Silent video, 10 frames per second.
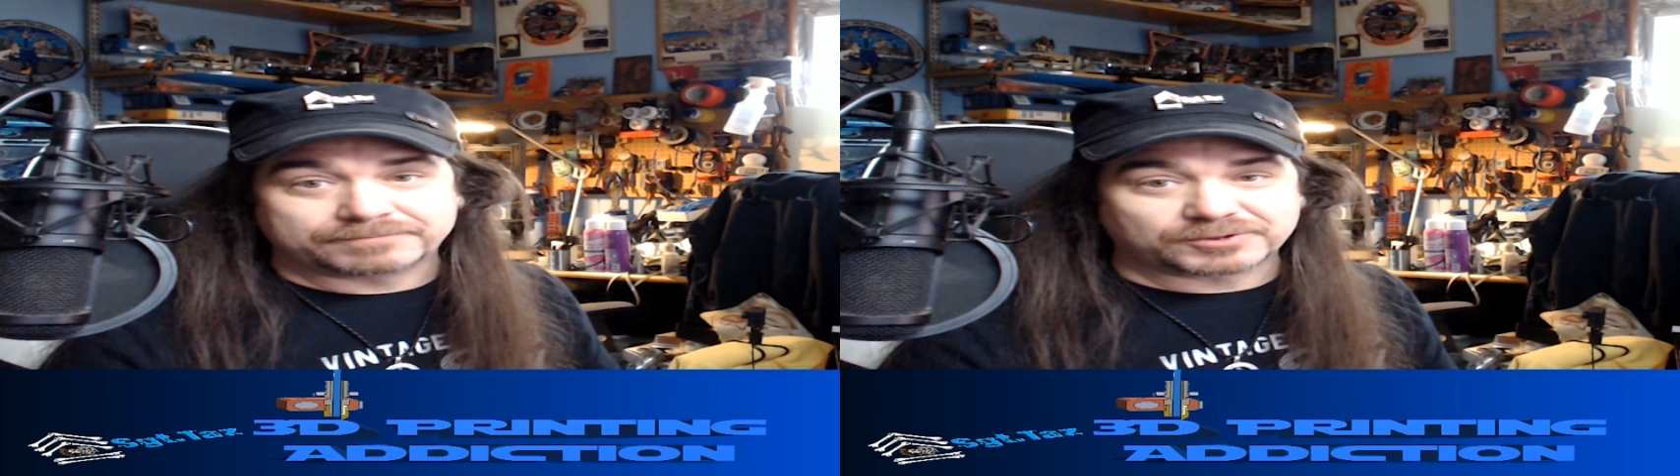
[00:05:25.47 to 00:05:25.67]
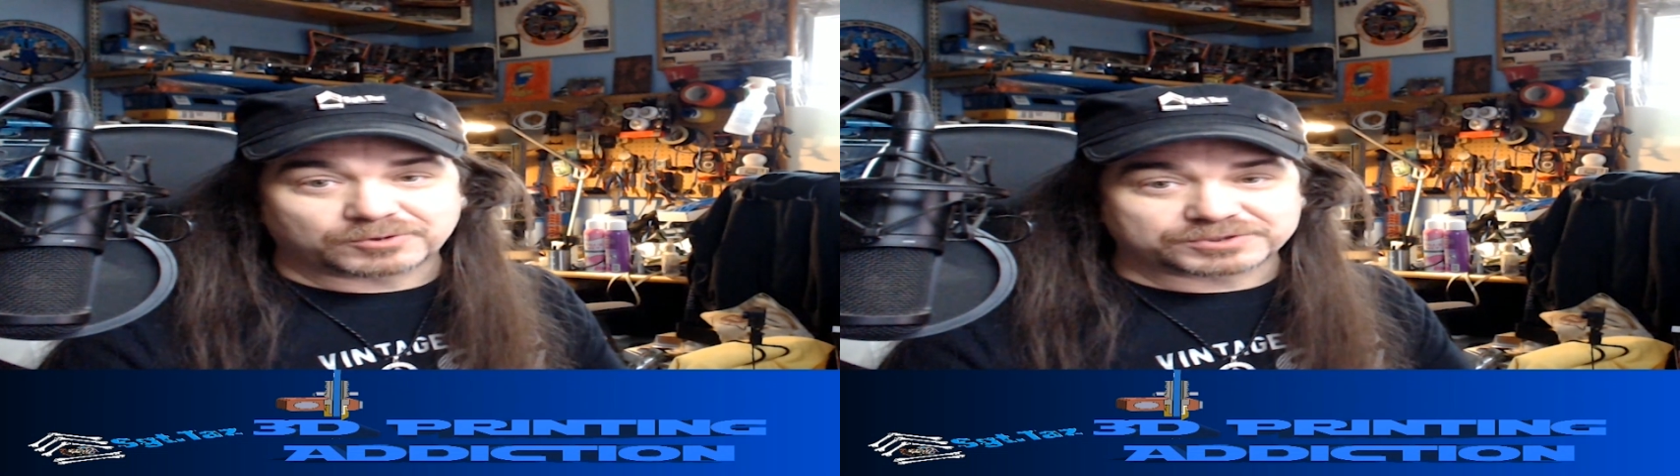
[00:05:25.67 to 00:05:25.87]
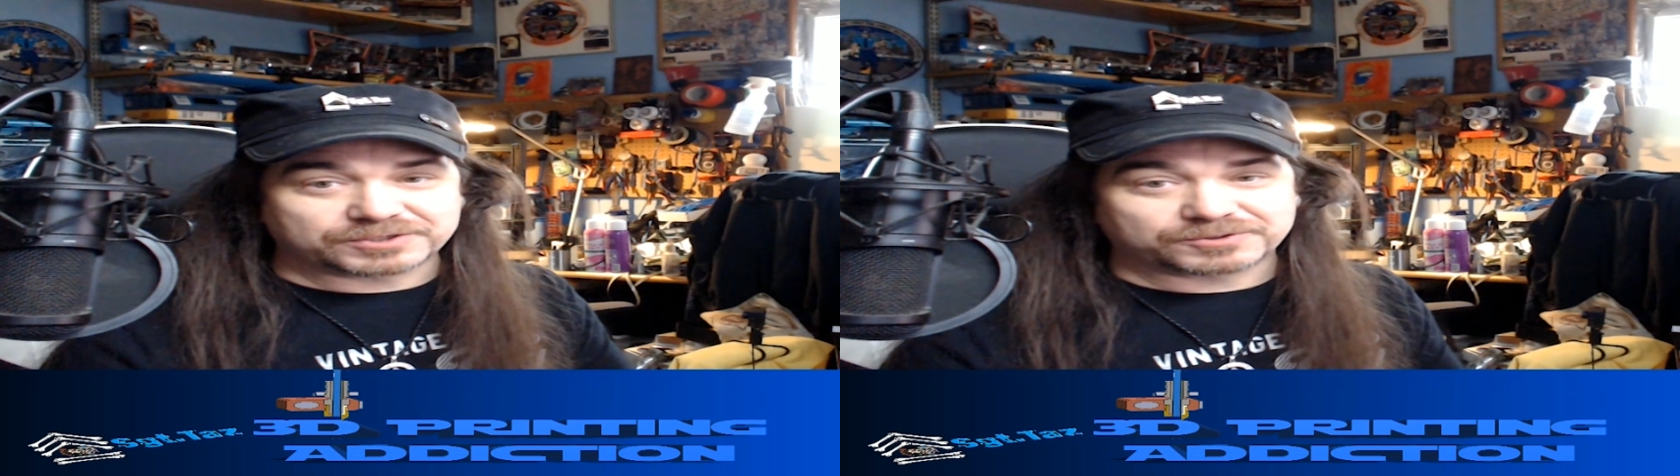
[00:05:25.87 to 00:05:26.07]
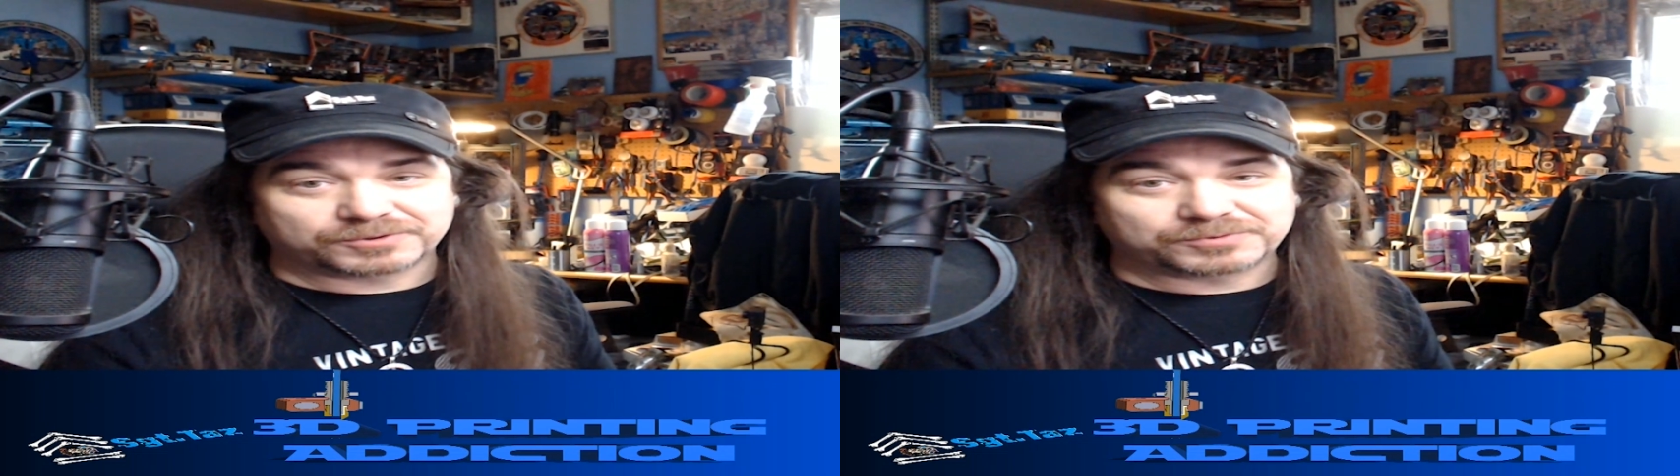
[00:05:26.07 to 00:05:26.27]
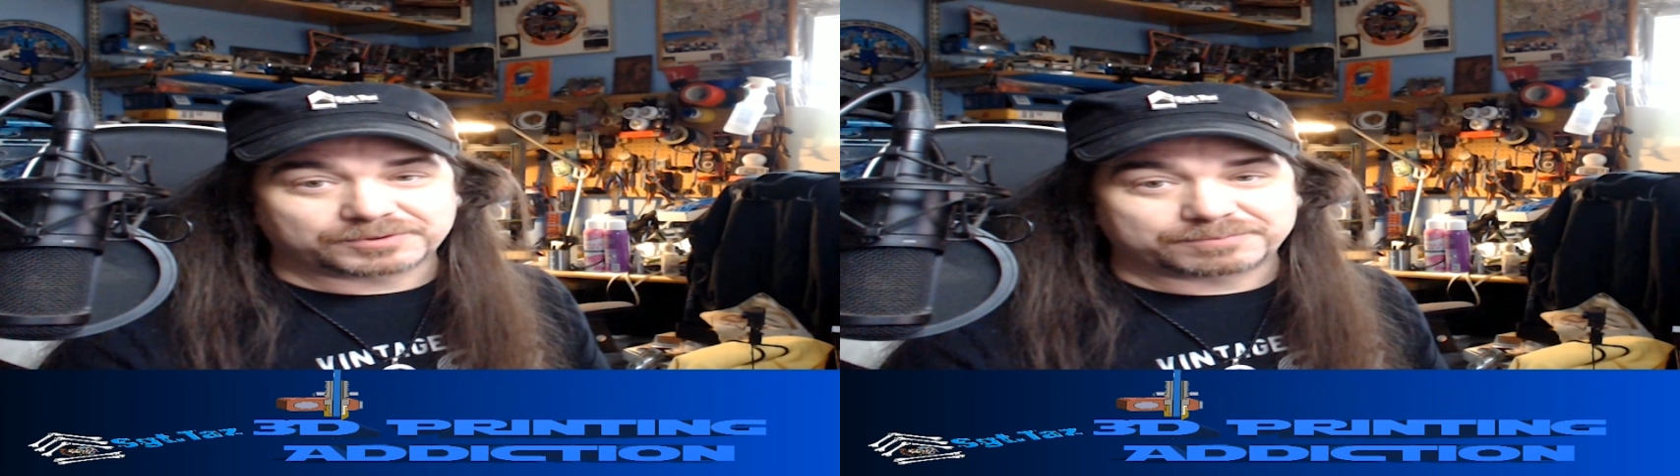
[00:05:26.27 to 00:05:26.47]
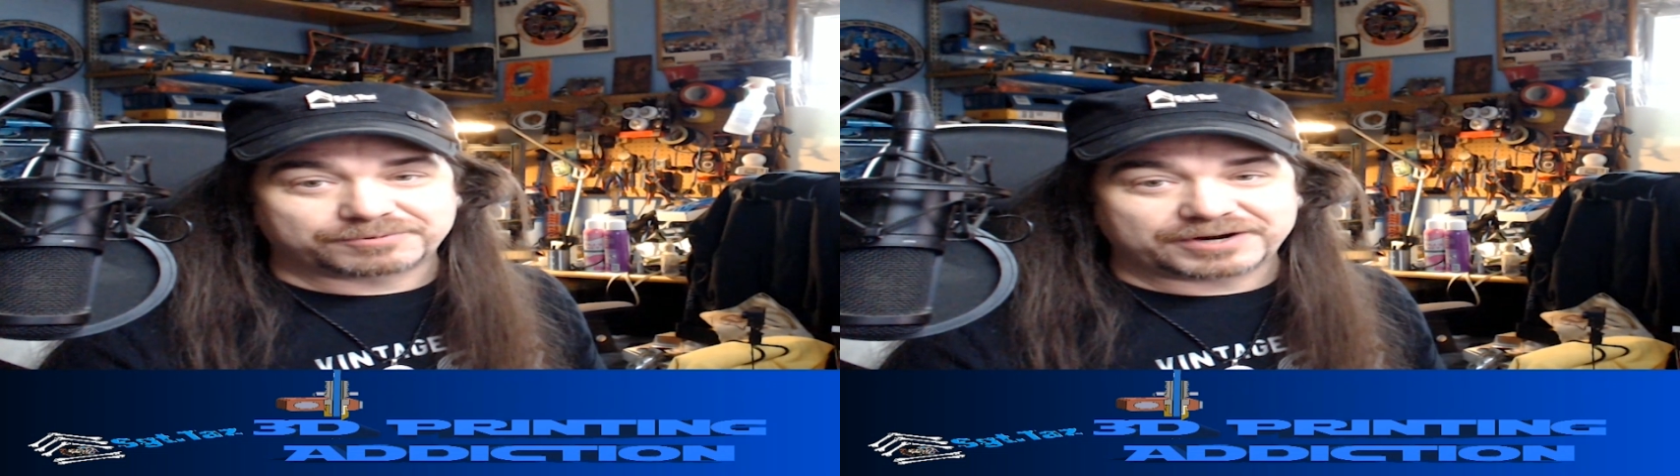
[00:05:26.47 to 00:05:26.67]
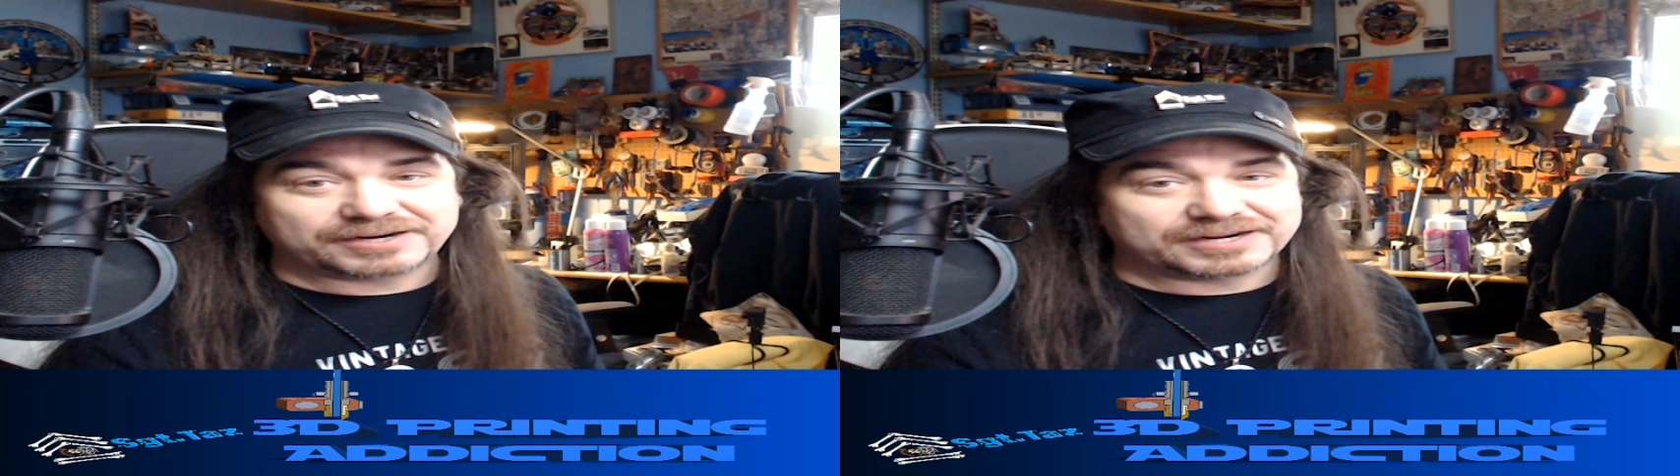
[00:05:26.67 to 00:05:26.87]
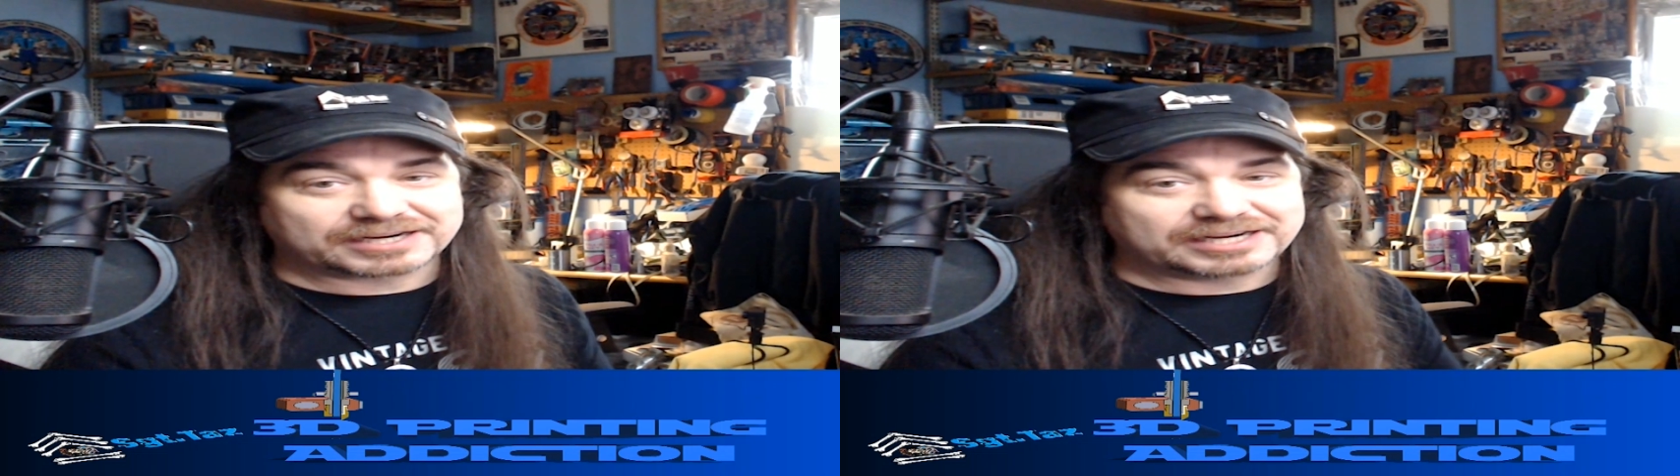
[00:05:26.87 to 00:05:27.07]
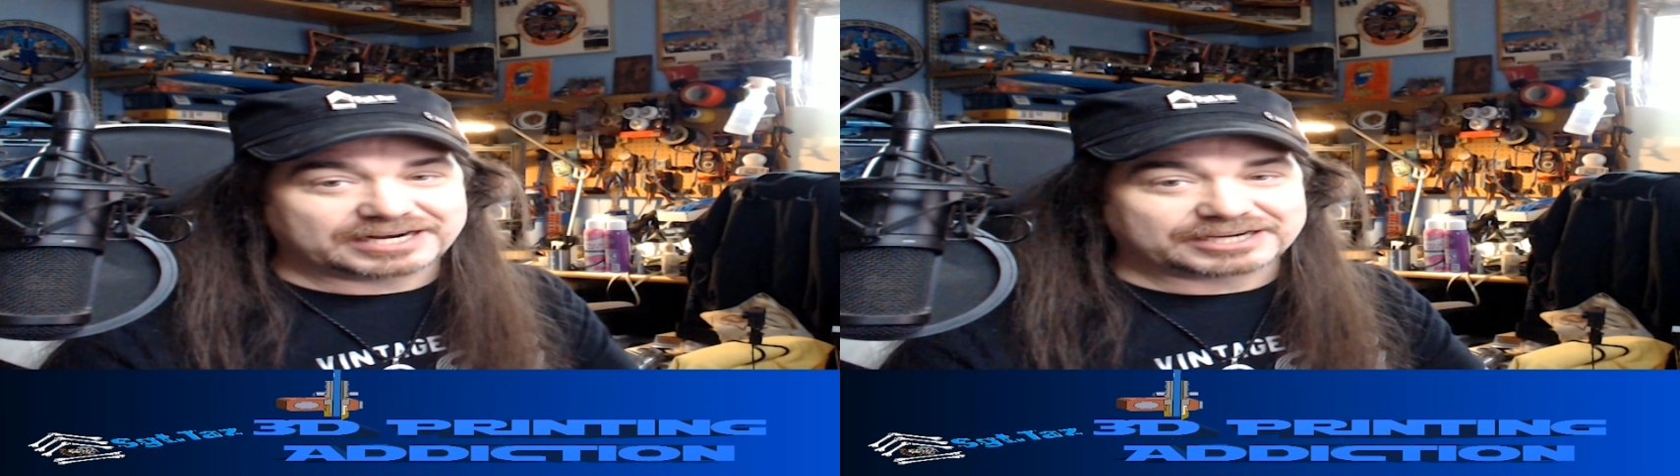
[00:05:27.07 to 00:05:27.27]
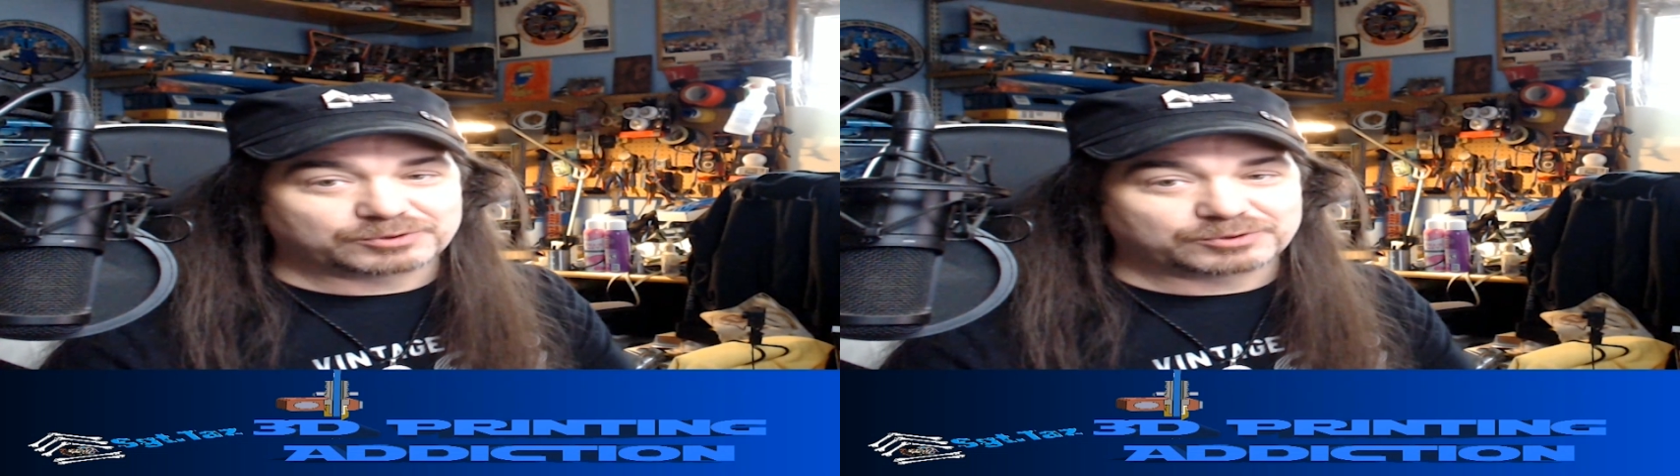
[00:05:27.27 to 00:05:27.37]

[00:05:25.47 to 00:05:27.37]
Go start going through a print and not get any